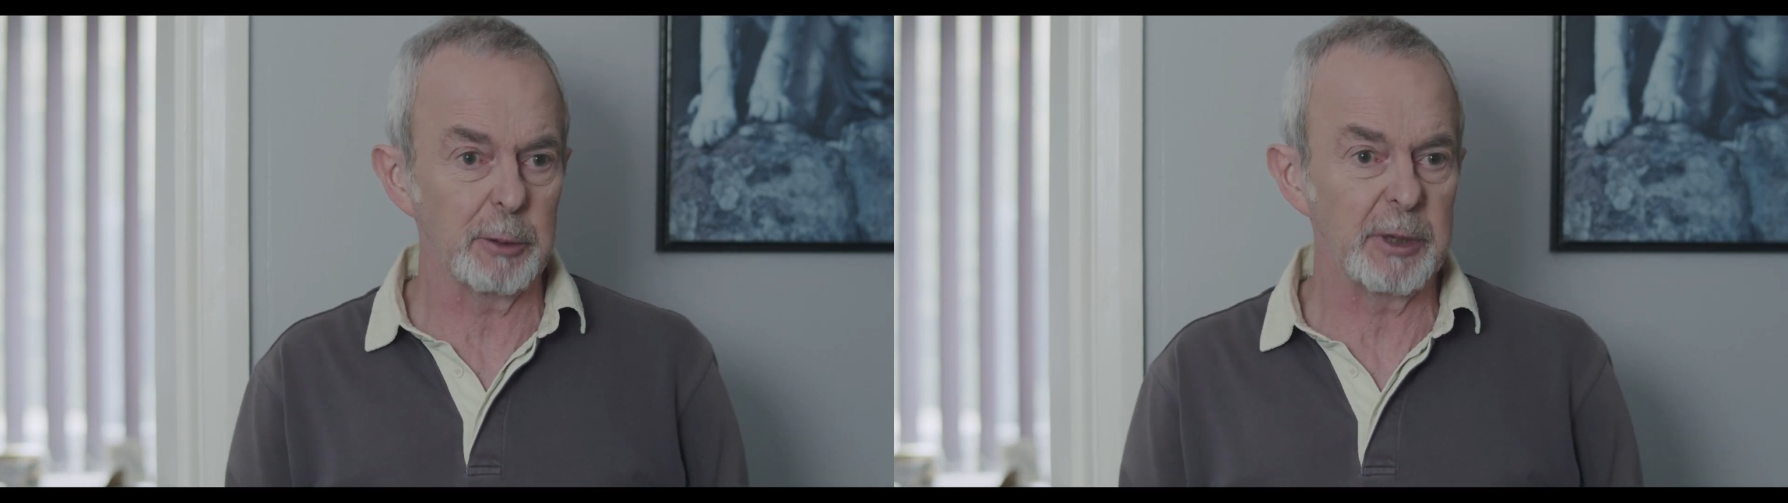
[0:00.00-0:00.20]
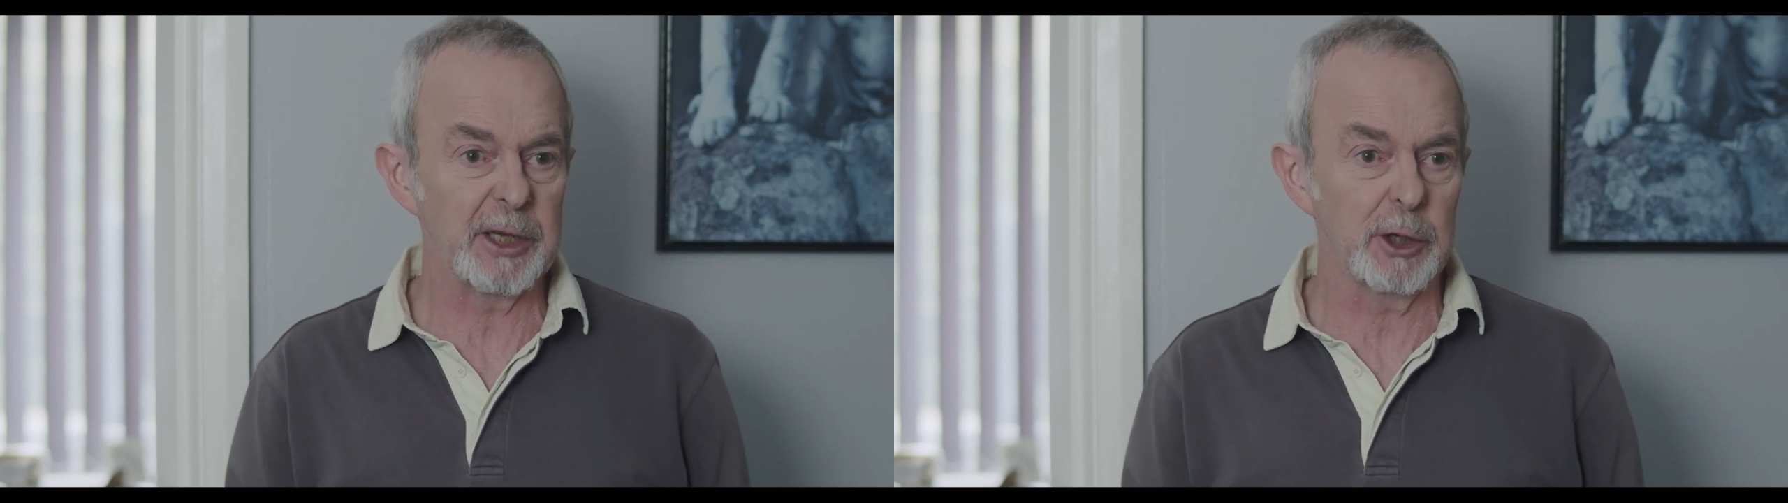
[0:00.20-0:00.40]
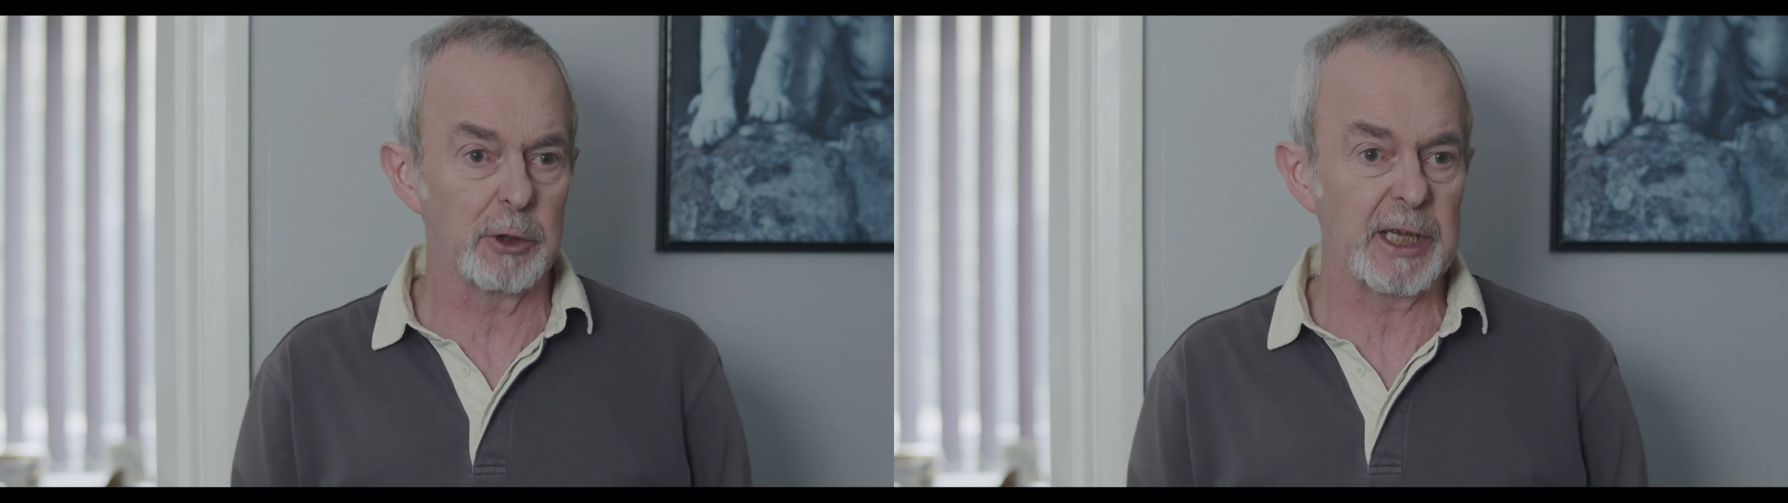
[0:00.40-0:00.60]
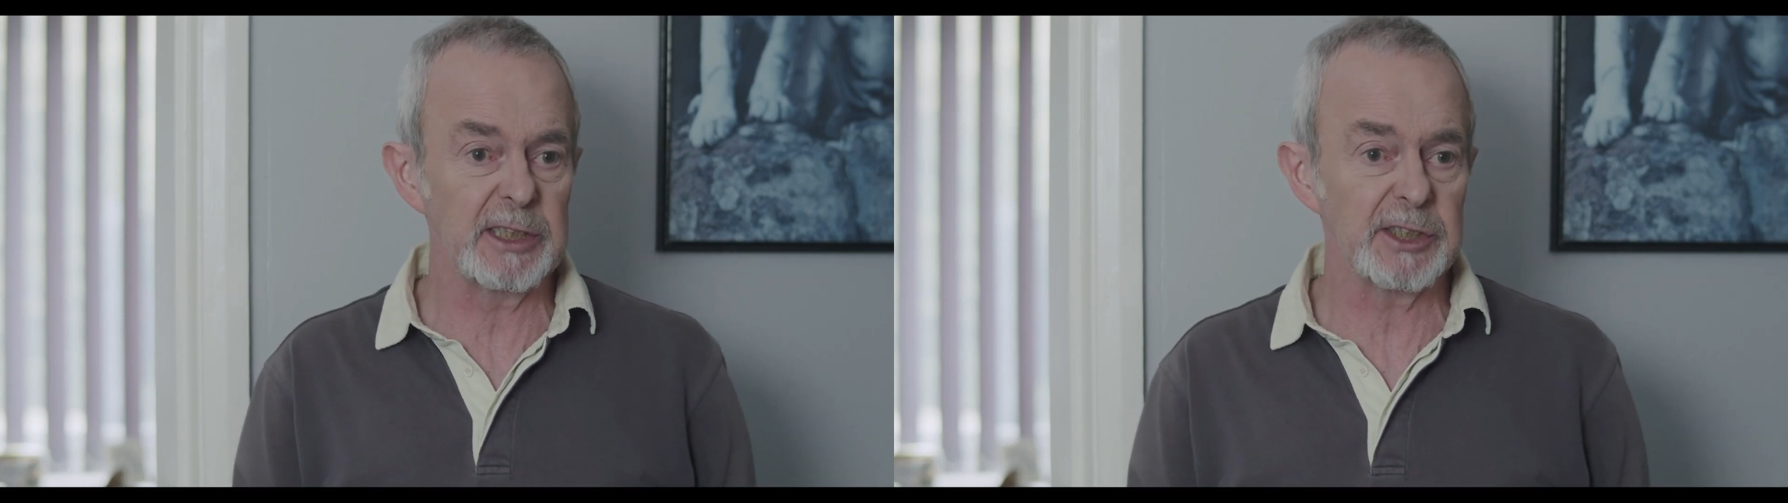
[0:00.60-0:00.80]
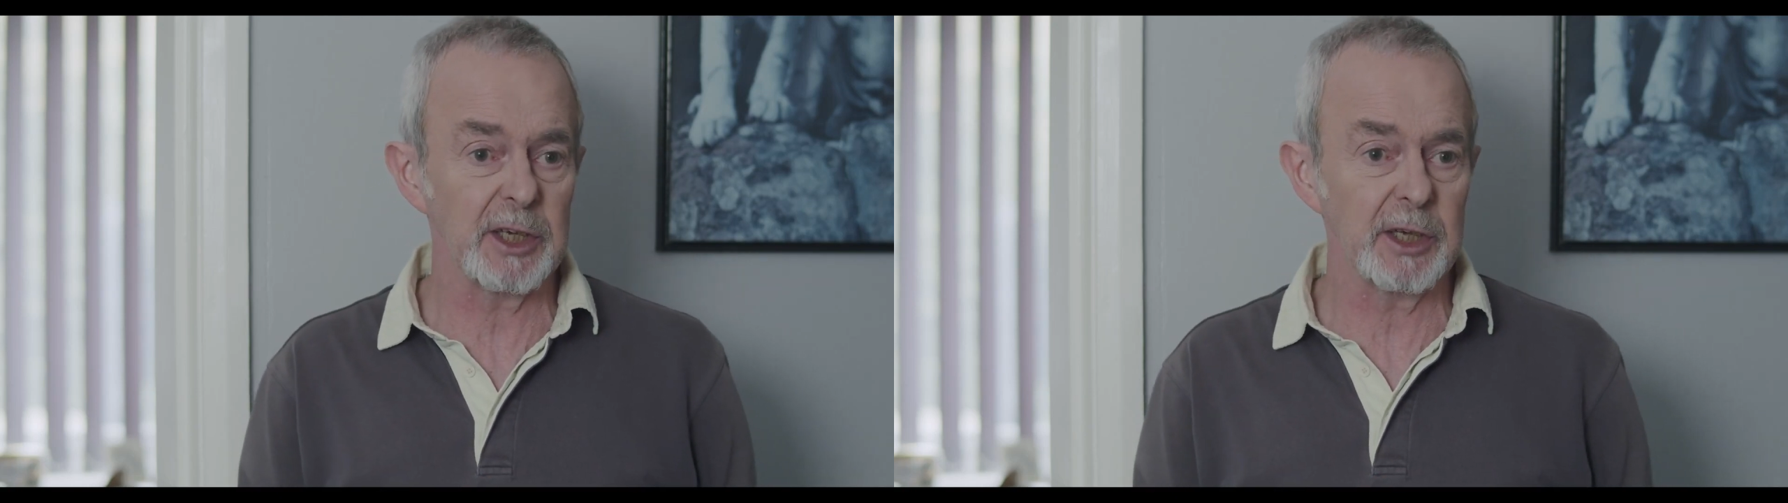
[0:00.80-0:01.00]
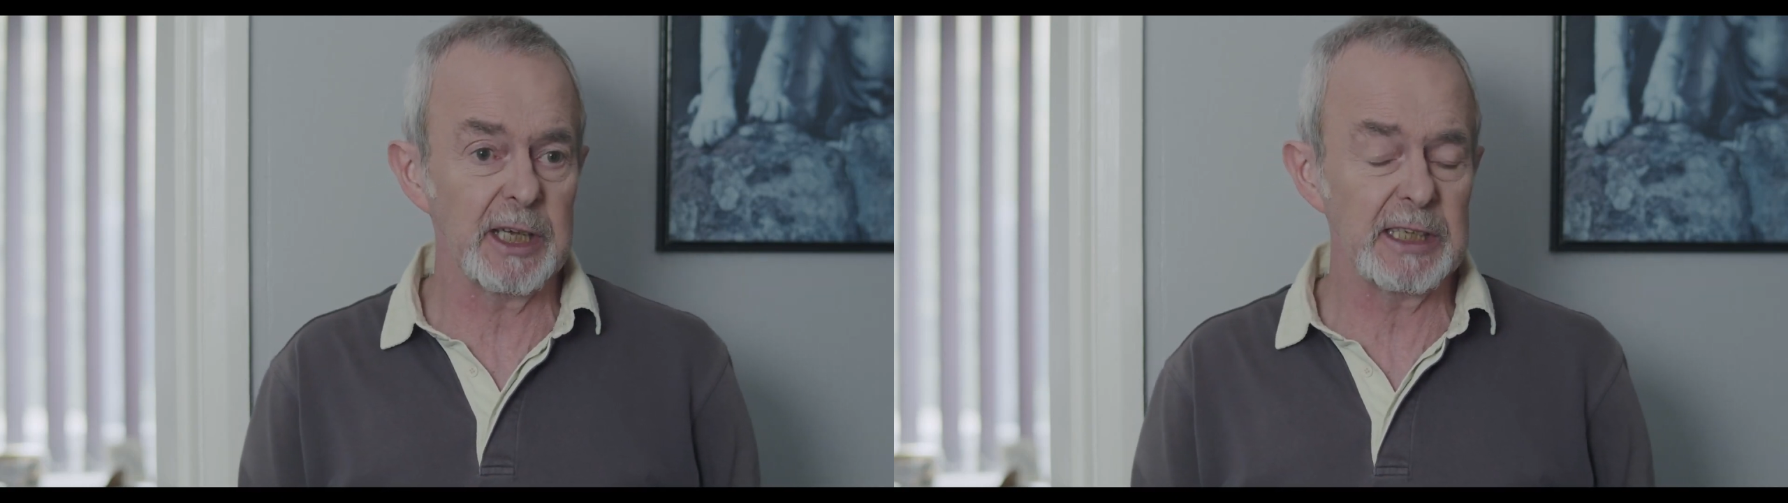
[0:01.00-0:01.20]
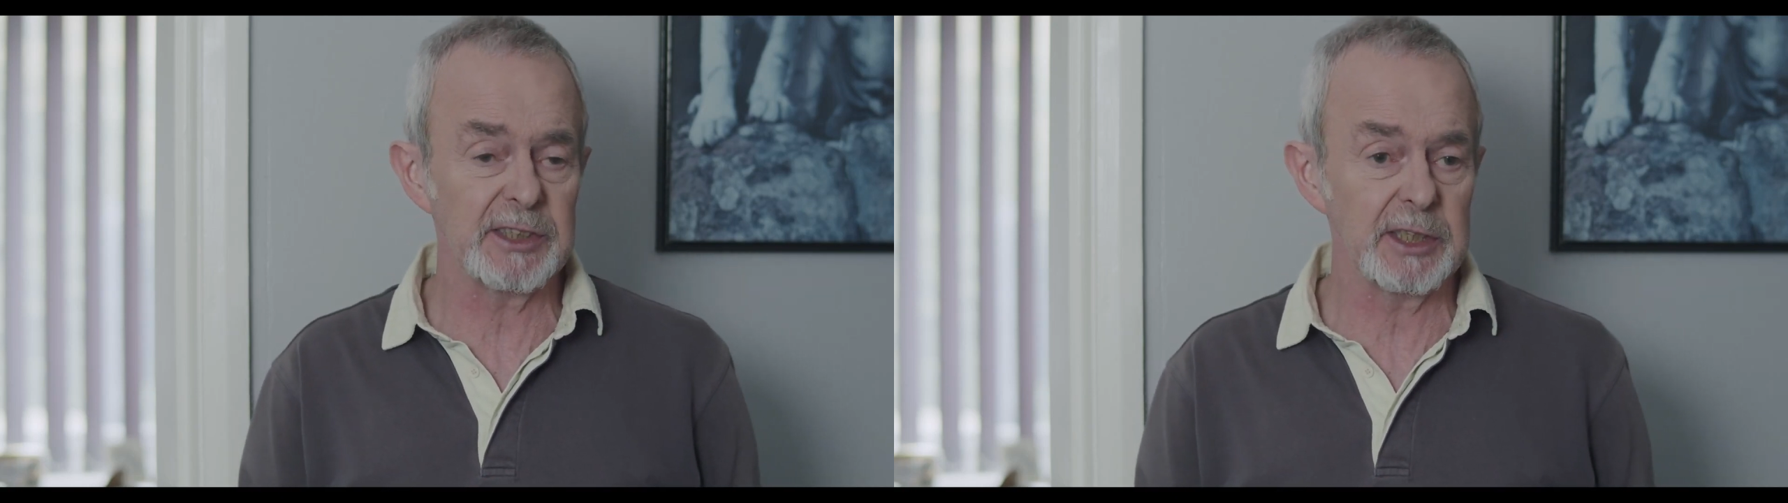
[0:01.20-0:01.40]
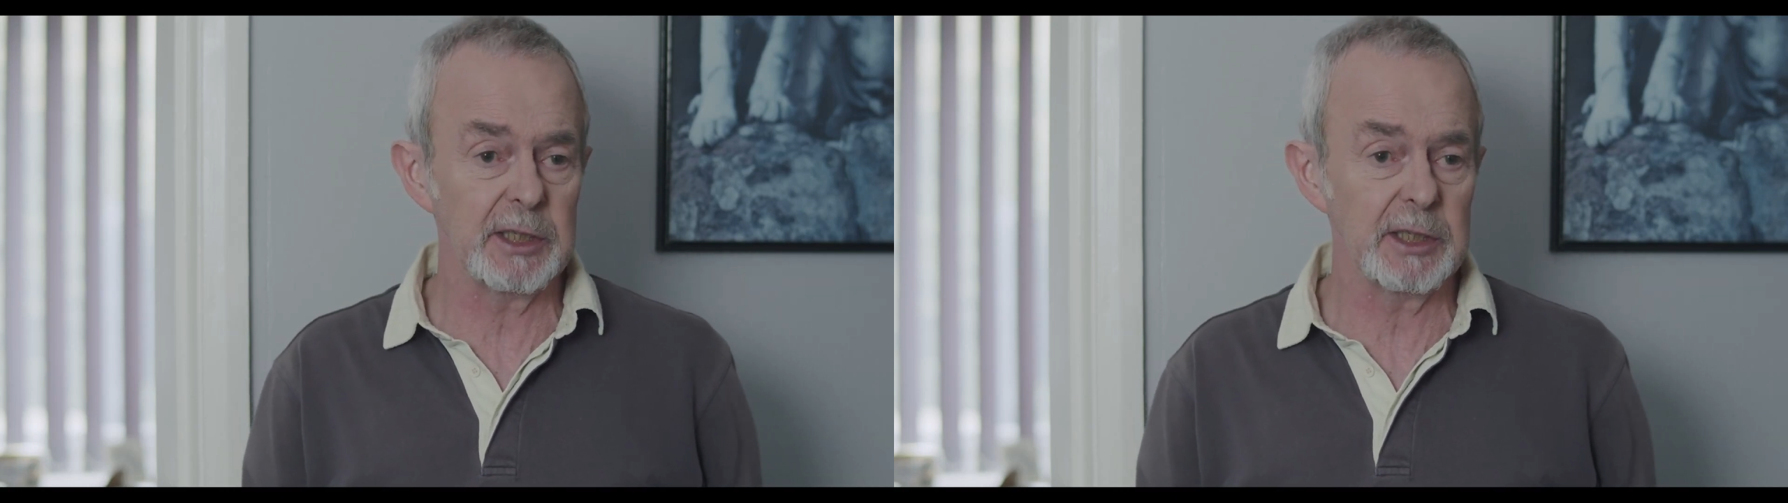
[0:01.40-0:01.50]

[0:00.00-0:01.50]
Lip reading: put a bit of grease on it